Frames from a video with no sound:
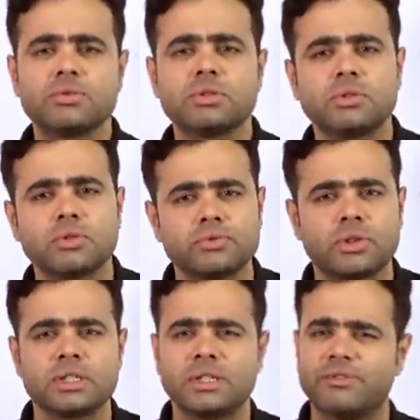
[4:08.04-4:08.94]
using those
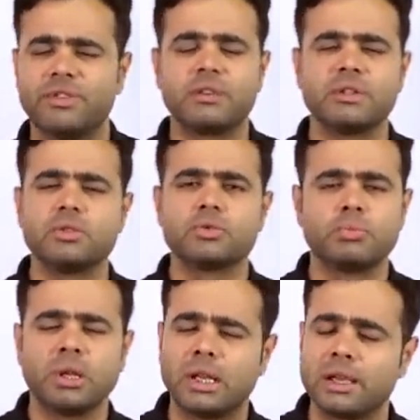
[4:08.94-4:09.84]
words wherever you
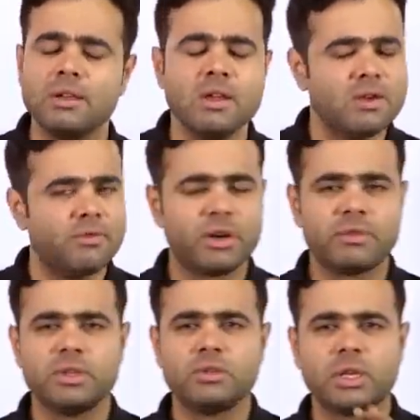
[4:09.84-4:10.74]
speak, like
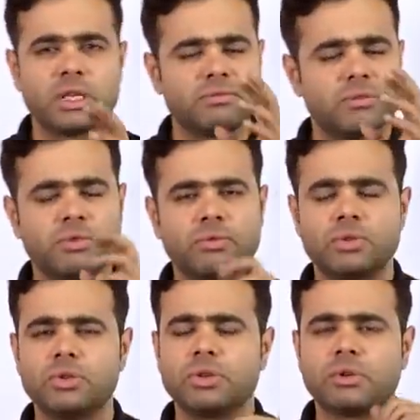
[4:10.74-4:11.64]
wherever you like do,
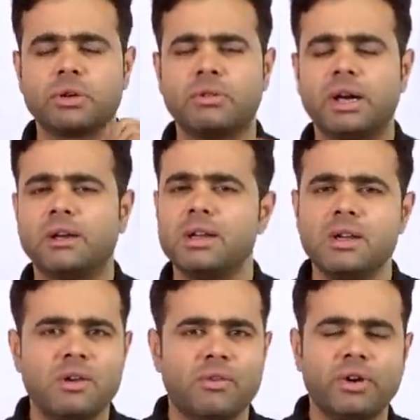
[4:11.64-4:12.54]
do you require,
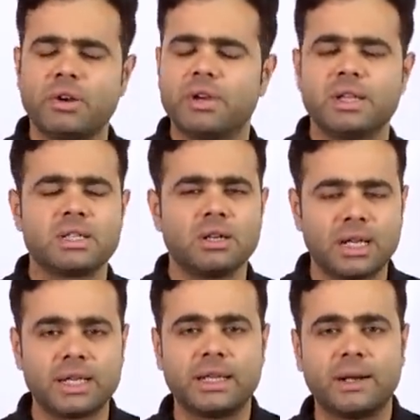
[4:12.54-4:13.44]
wherever. It's
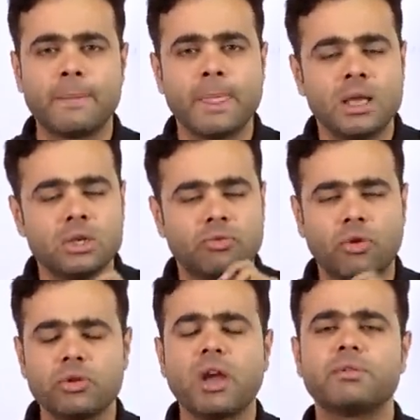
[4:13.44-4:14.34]
not like that. You,
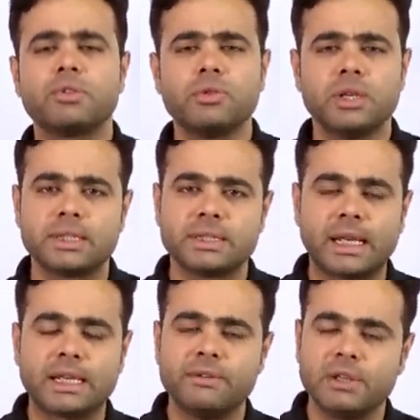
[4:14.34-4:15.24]
what you have to do is
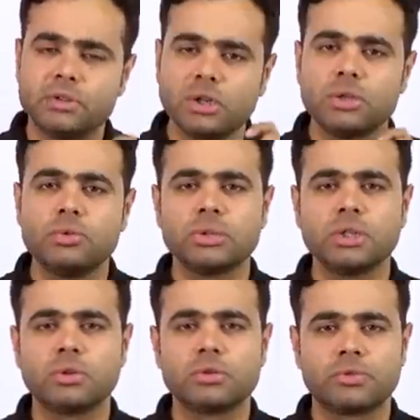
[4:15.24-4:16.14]
exactly when you are
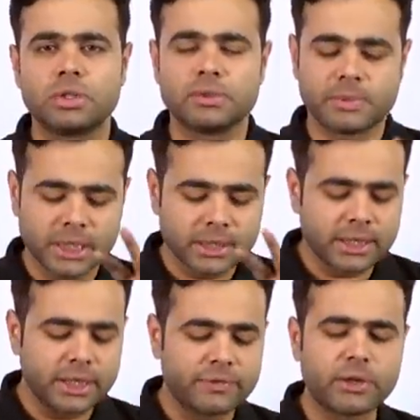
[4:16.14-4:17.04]
using those words,
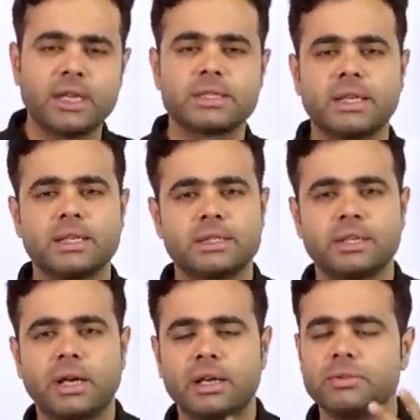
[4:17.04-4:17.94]
particularly if I say,
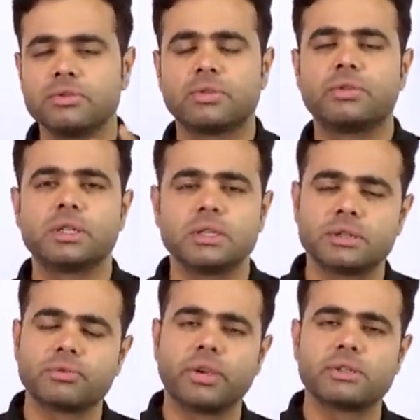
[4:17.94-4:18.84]
say I use the word
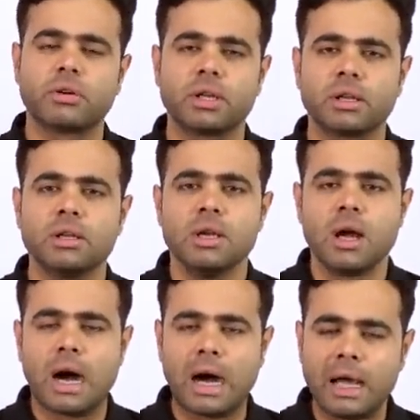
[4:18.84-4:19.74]
Quixotic,
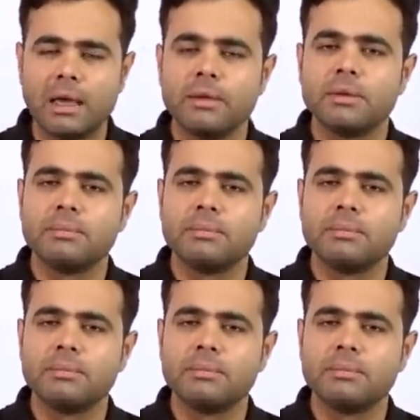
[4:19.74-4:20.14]
I